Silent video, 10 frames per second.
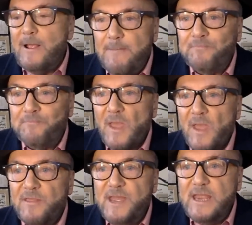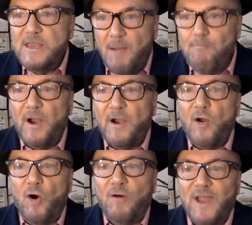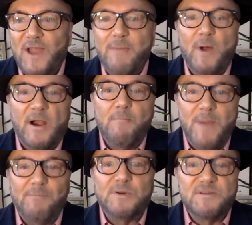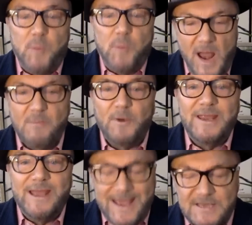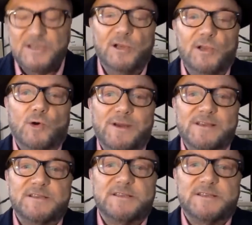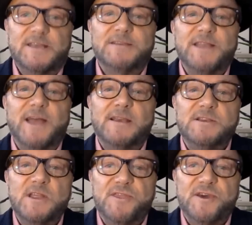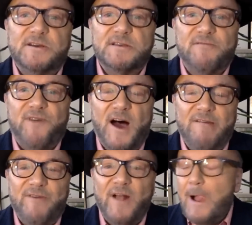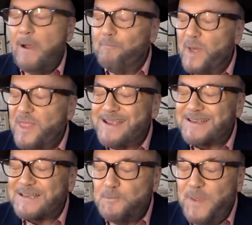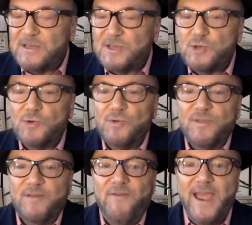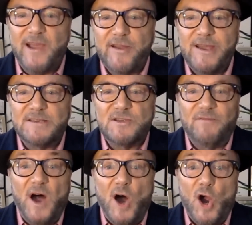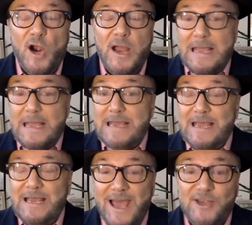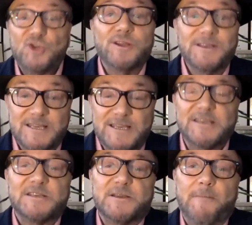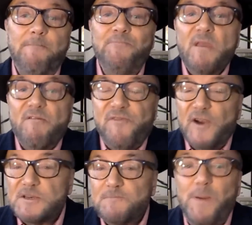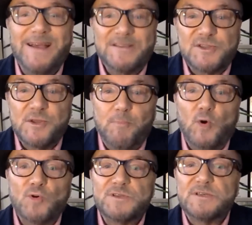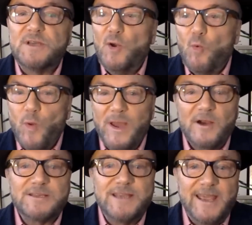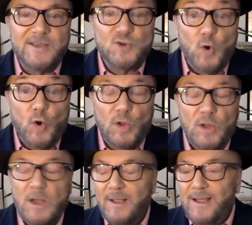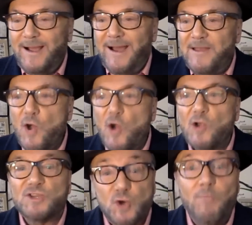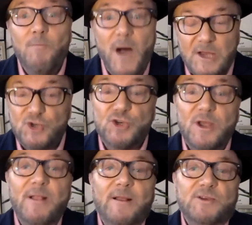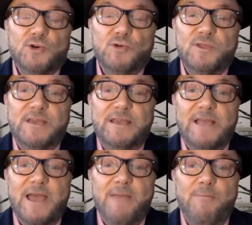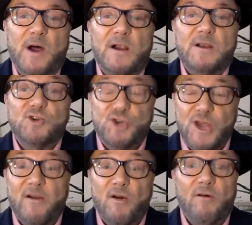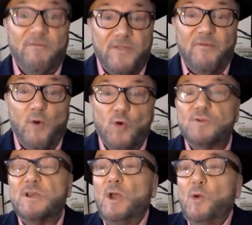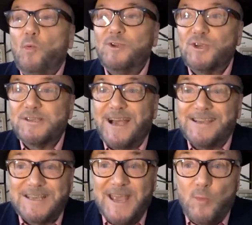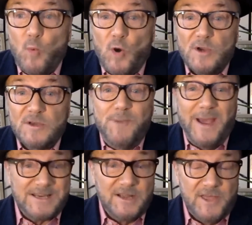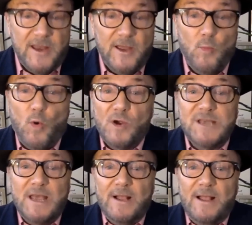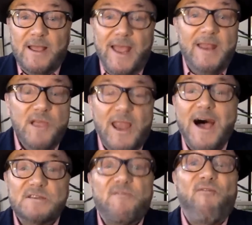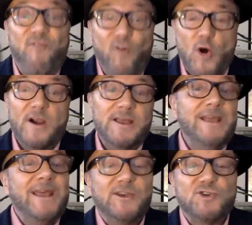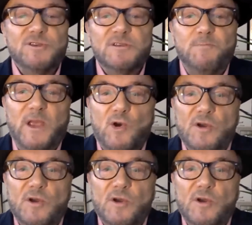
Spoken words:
The number of Labour members of Parliament is the lowest since 1935. But that speaks to the vagaries of our election system. First past the post, winner takes all. Not so much to the Labour share of the vote, which, as I say, was better than it was in the last four elections.